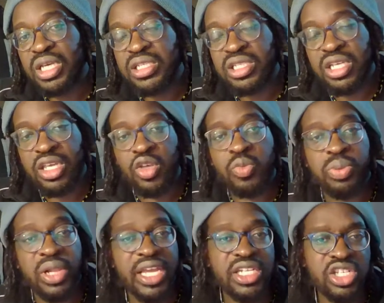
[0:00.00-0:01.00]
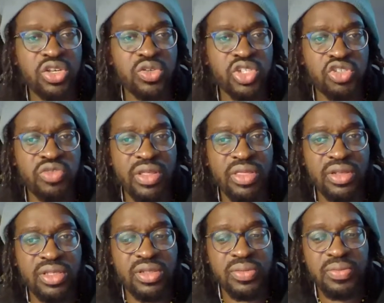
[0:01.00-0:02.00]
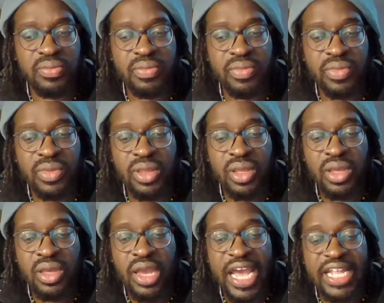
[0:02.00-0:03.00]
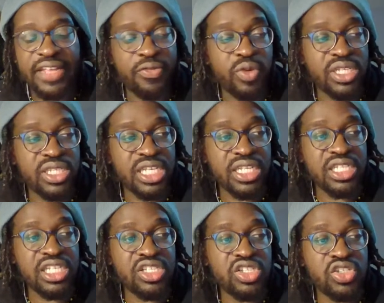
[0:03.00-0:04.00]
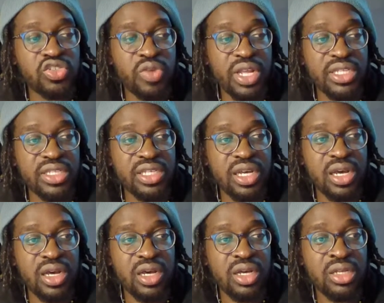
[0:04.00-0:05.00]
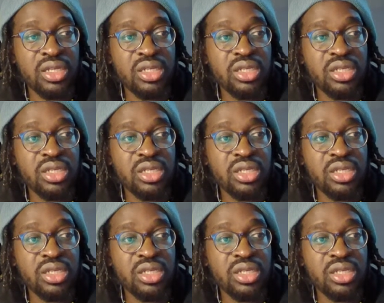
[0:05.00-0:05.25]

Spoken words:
is that you play to your strengths. And if West Indies' strengths are